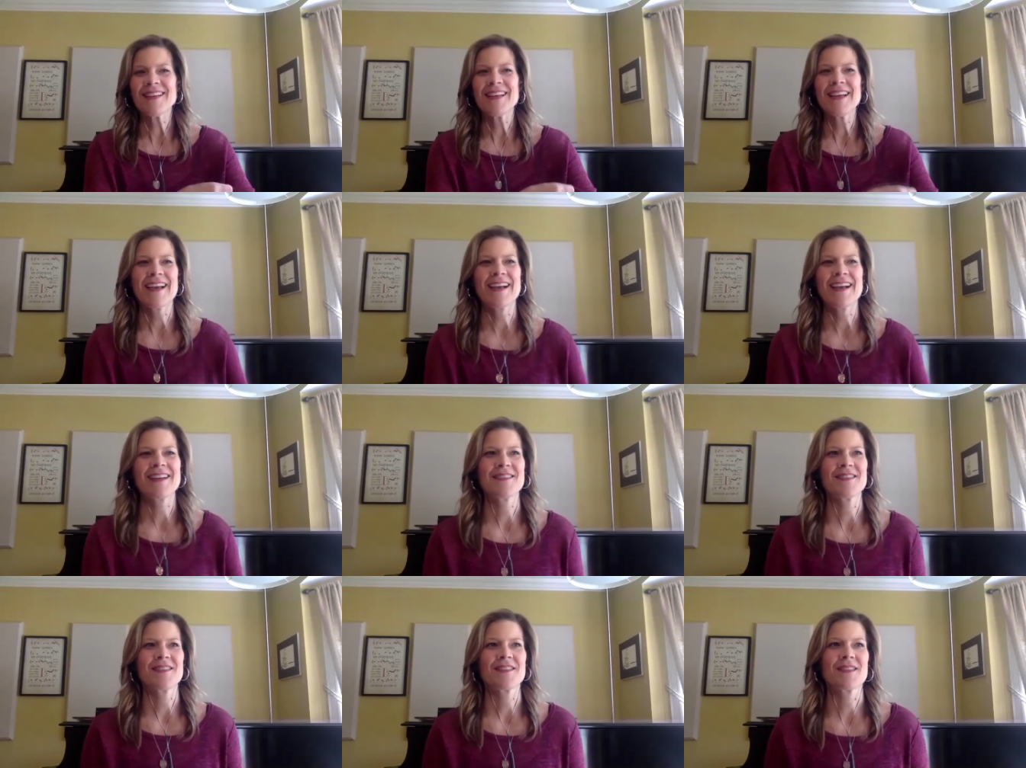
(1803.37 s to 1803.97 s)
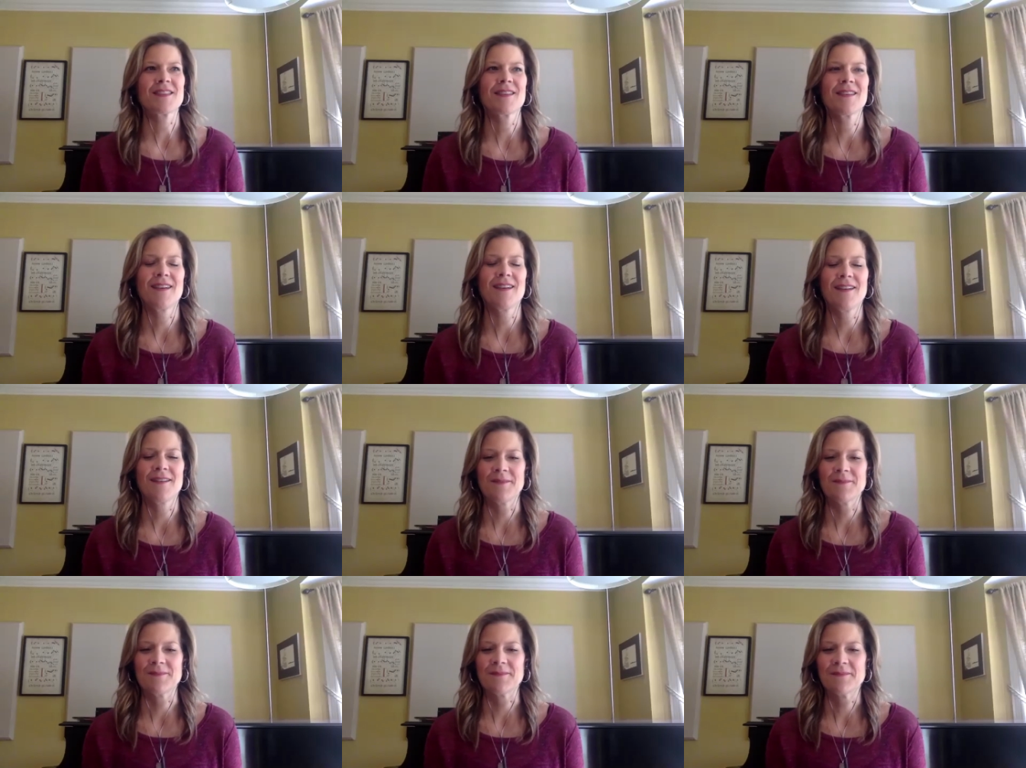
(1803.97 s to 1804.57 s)
And
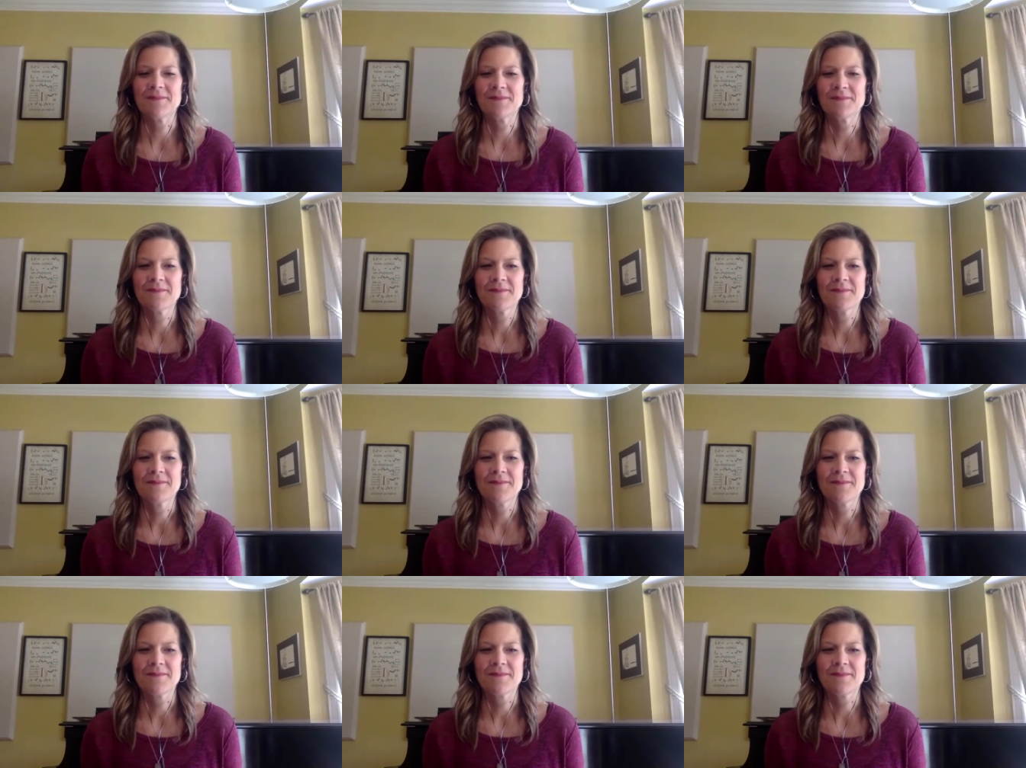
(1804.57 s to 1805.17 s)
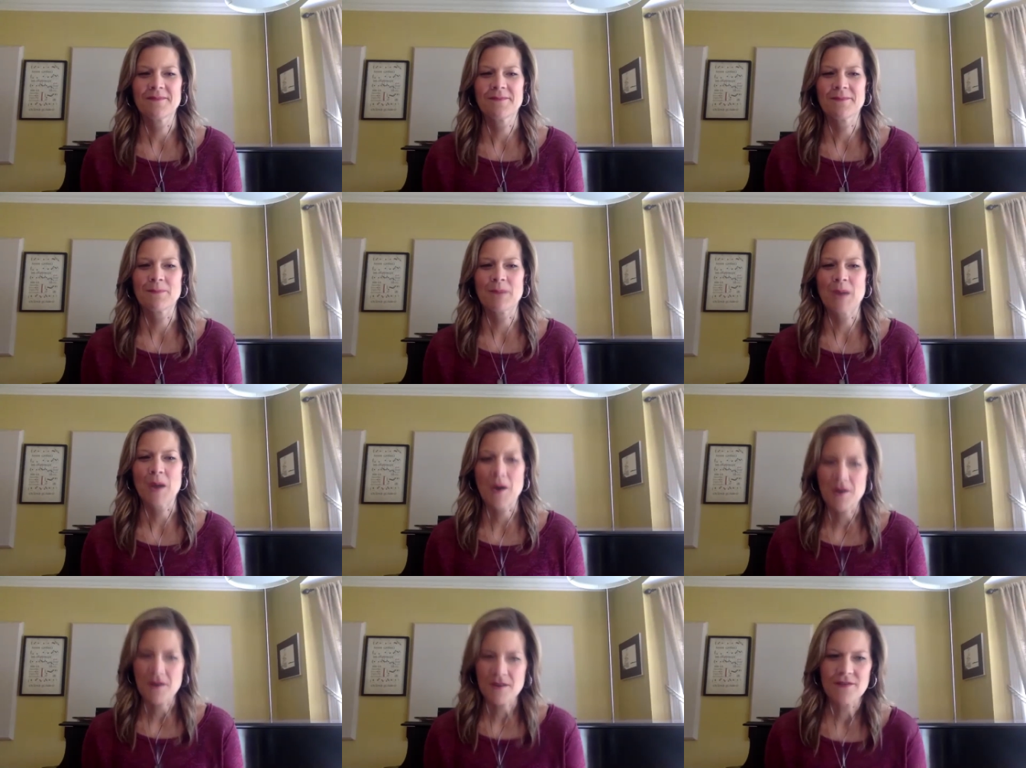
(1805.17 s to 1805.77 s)

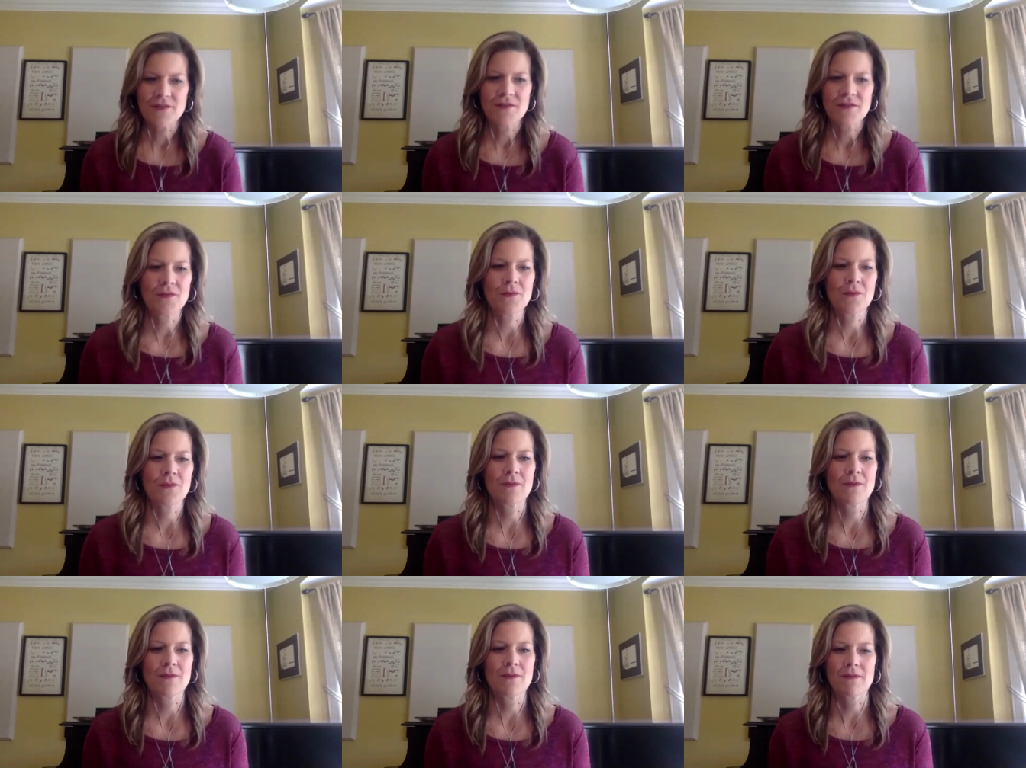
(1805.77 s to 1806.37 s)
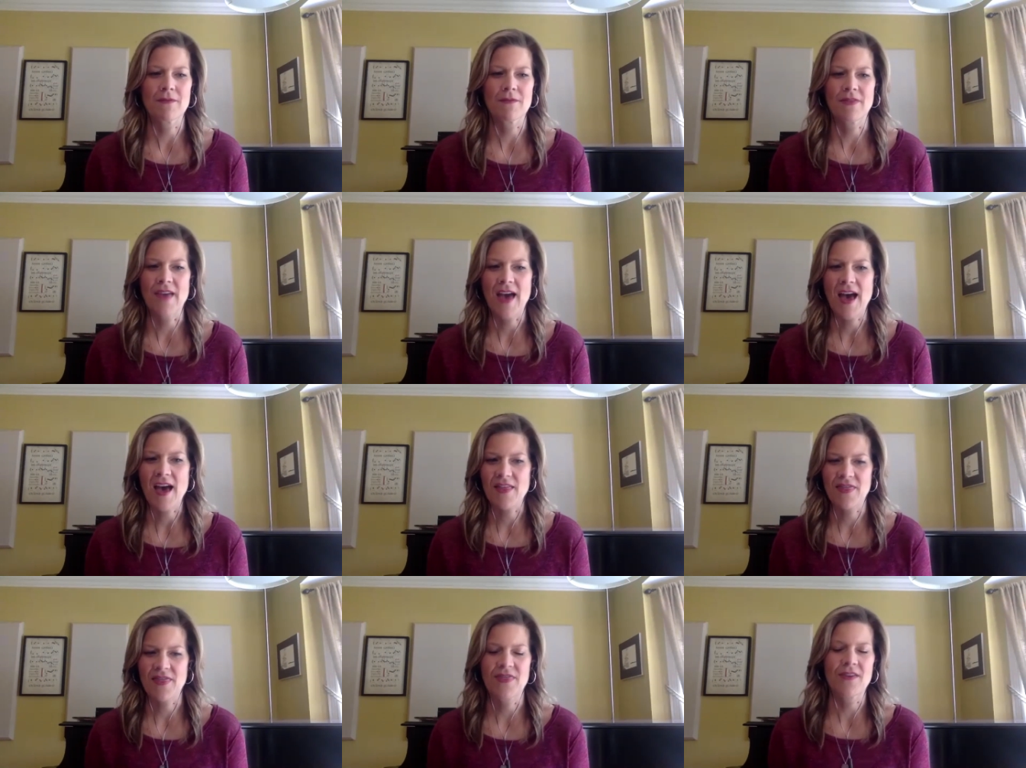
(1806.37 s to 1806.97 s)
part of
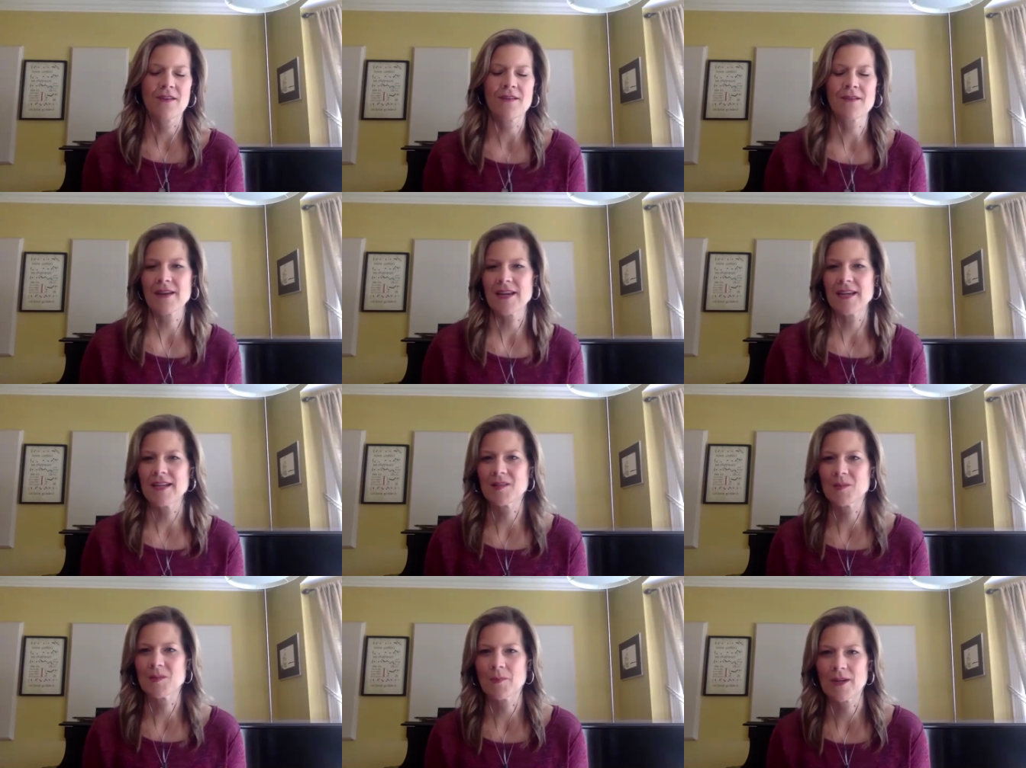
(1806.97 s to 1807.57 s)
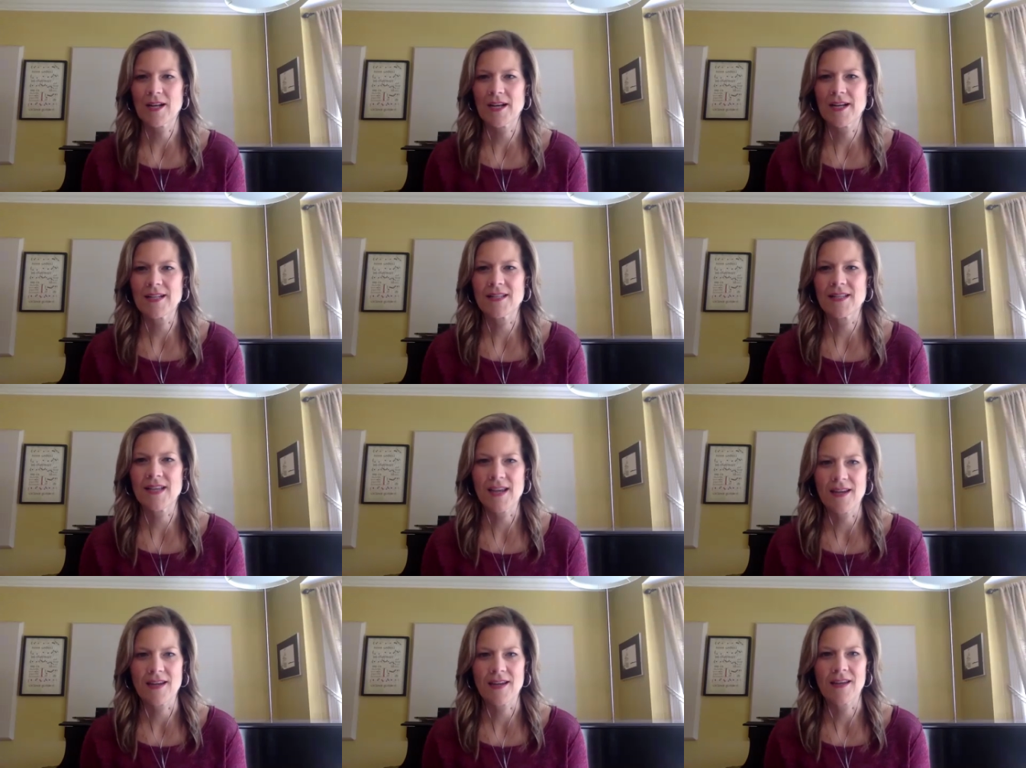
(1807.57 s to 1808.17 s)
that theory is what I
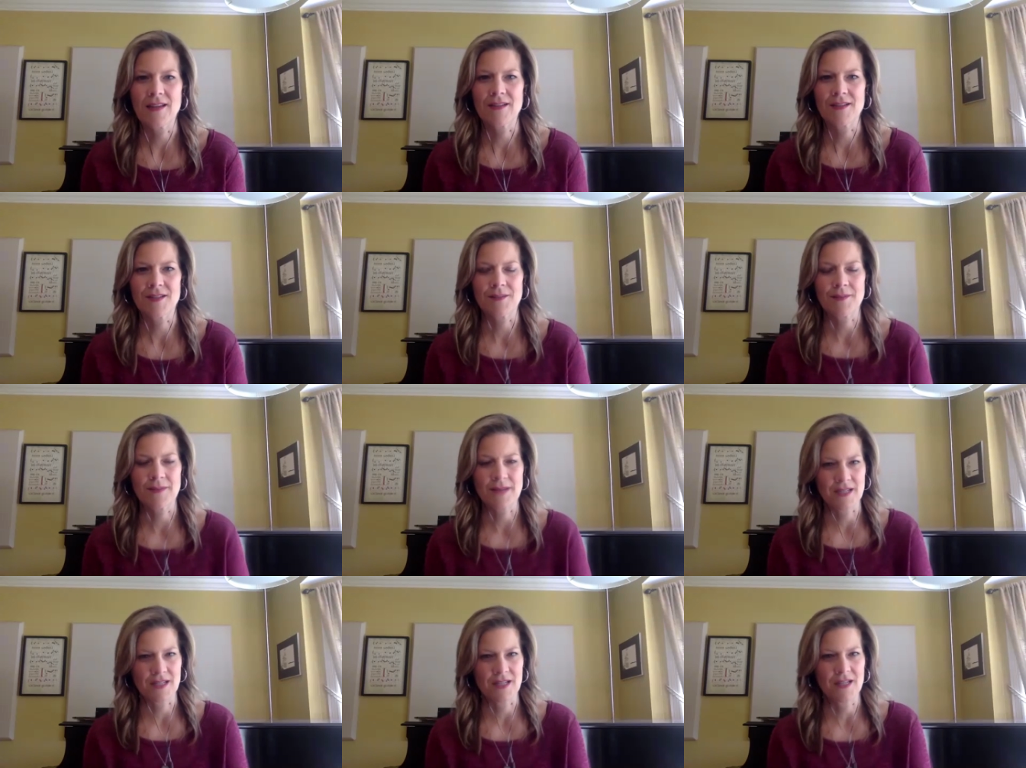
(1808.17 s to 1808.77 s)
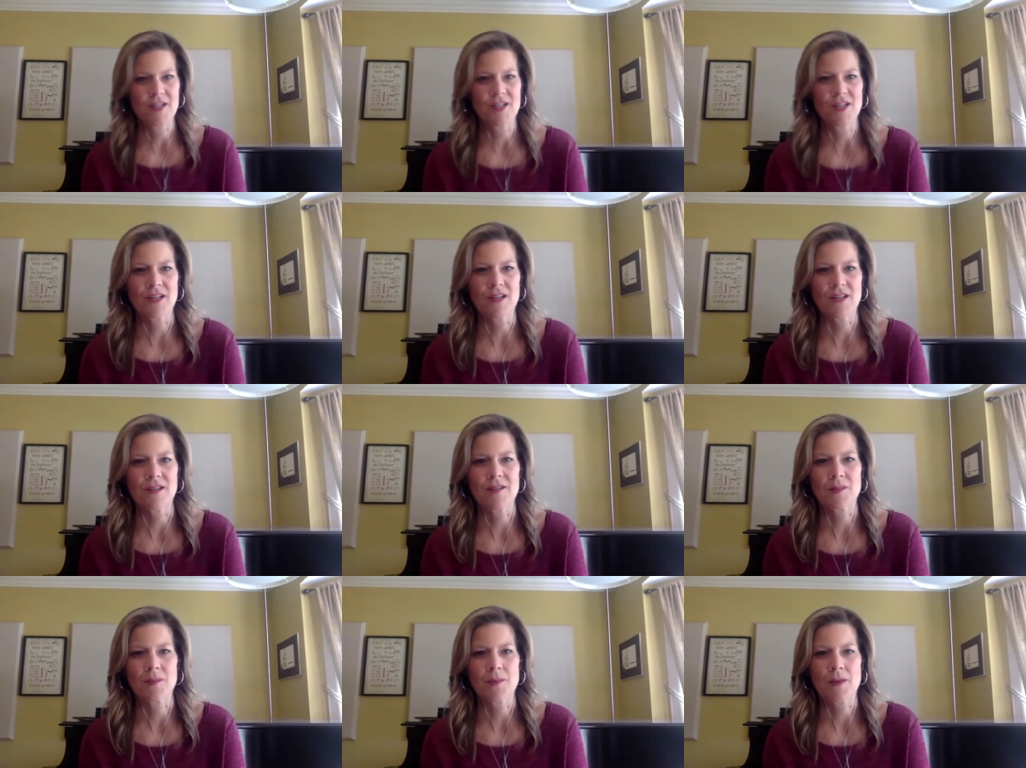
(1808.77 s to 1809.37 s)
take into my teaching
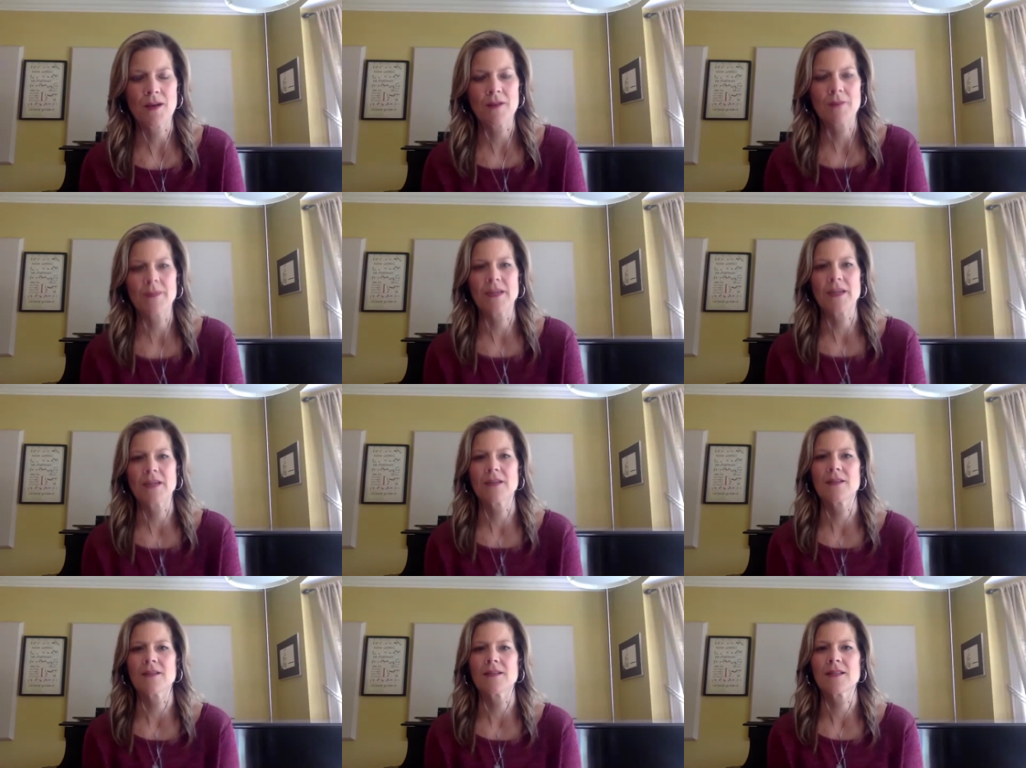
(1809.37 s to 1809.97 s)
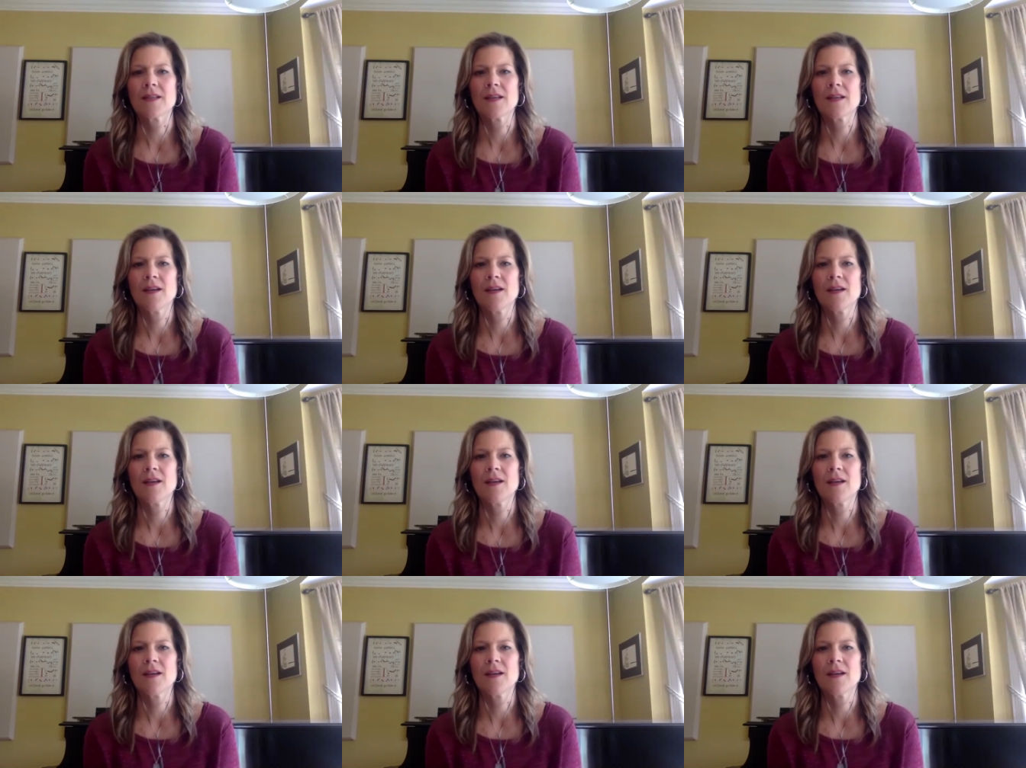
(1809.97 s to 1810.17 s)
as well, because